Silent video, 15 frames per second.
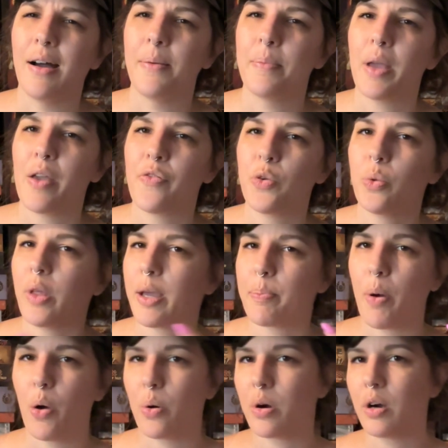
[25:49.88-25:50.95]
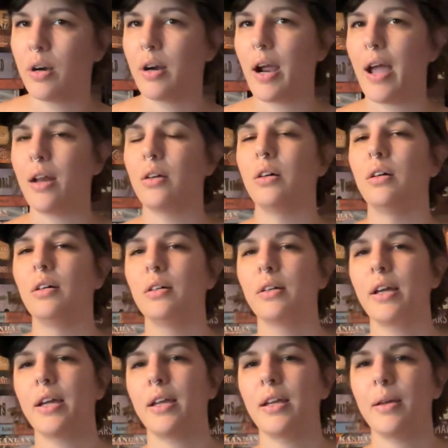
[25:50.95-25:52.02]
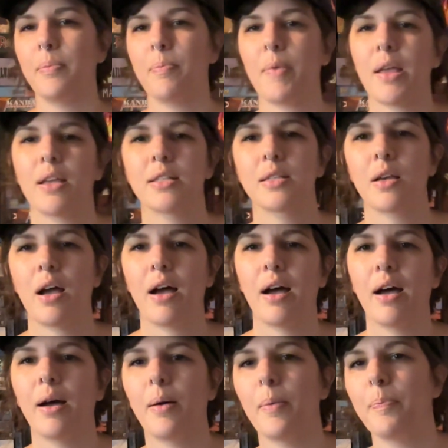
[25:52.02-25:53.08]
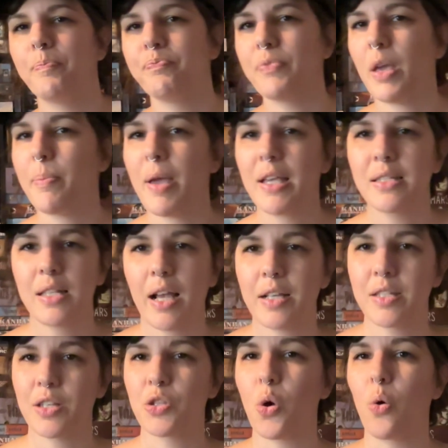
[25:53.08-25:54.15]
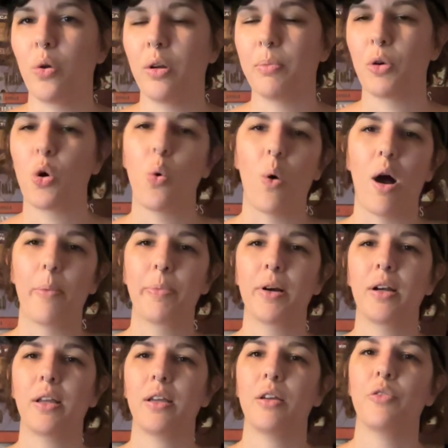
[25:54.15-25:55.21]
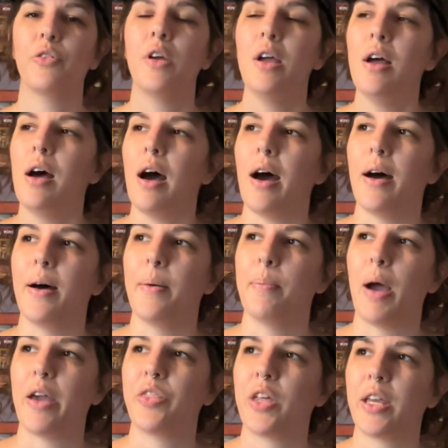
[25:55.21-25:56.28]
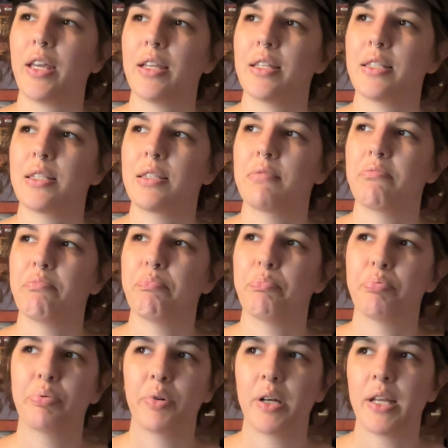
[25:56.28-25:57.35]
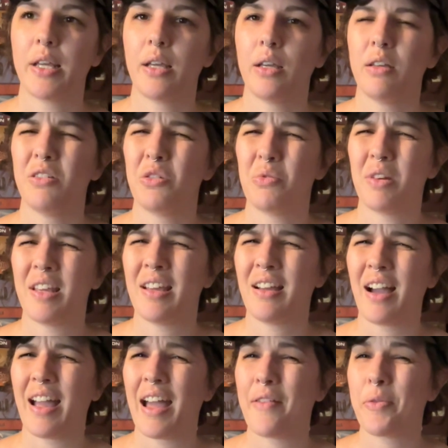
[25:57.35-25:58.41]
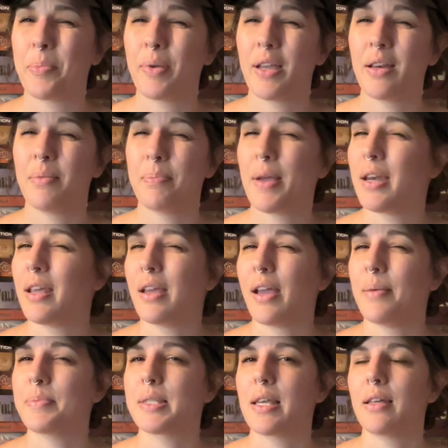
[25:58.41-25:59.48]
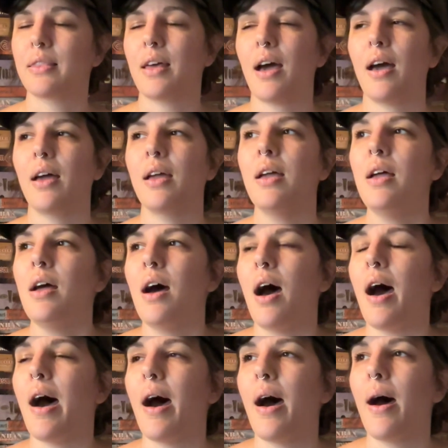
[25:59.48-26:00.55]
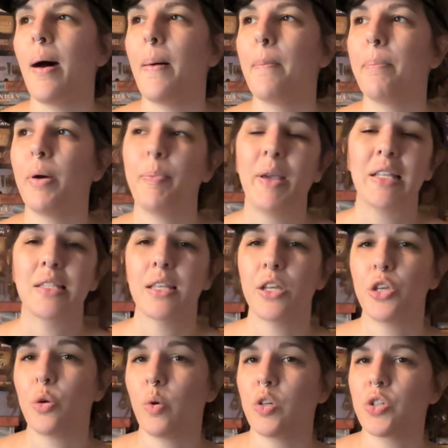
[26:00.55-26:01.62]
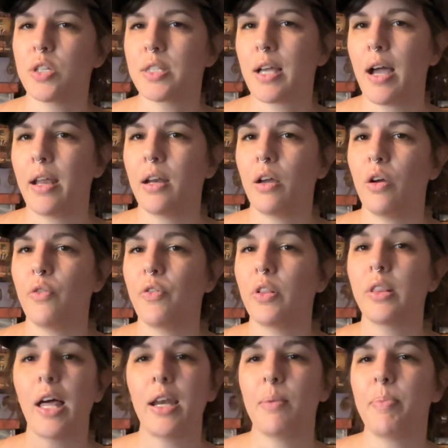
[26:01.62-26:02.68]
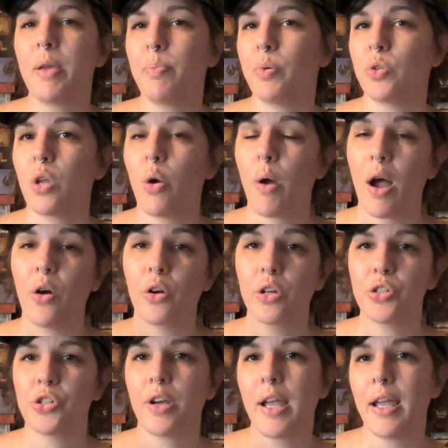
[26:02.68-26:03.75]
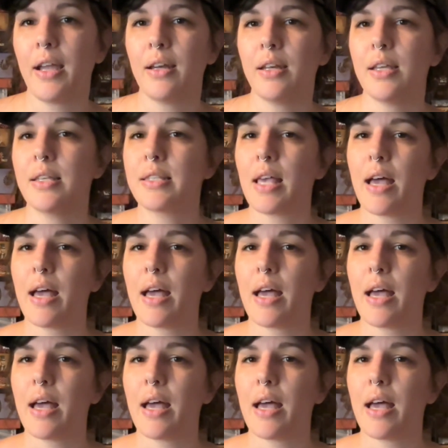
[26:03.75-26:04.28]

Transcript: If you like poker at all, it makes Texas Hold'em cooperative. I think it's pretty unique. I haven't played many games like that. But basically you are just kind of letting people know how good your hand is.